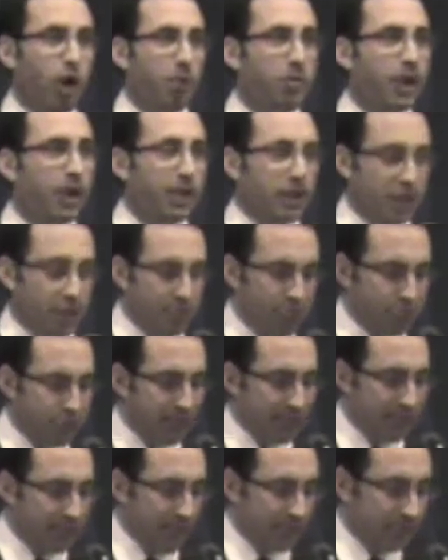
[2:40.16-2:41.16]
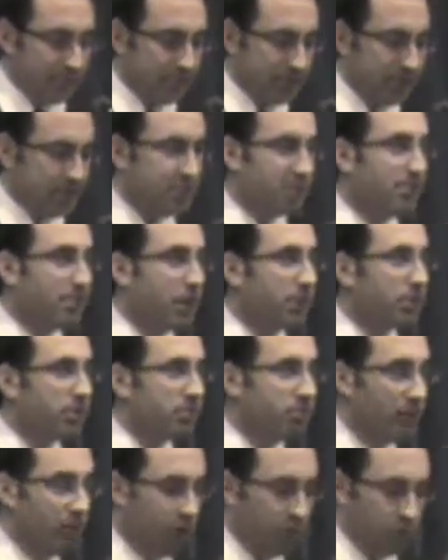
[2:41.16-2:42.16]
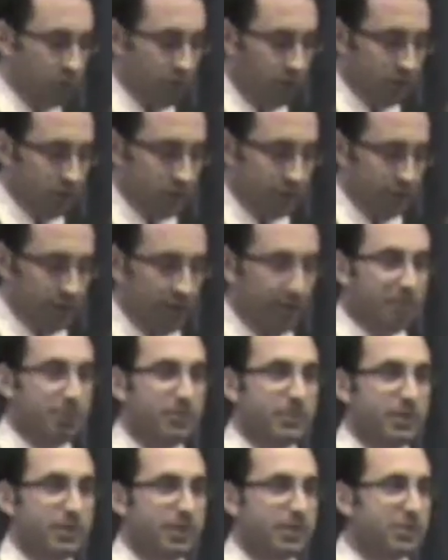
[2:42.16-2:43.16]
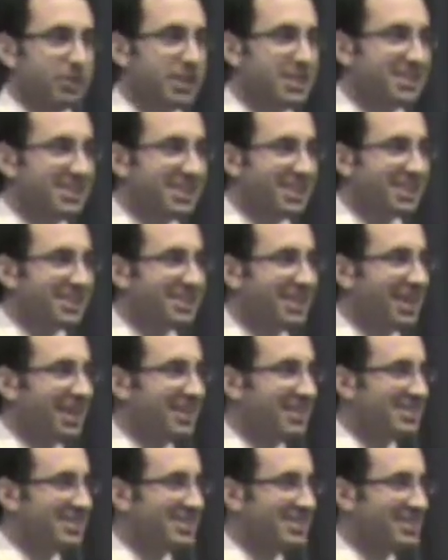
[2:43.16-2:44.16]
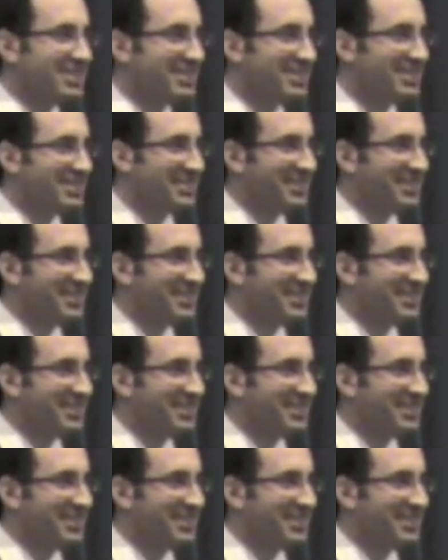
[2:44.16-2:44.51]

why we had to keep writing essays about the motto all the time. Do they still assign this?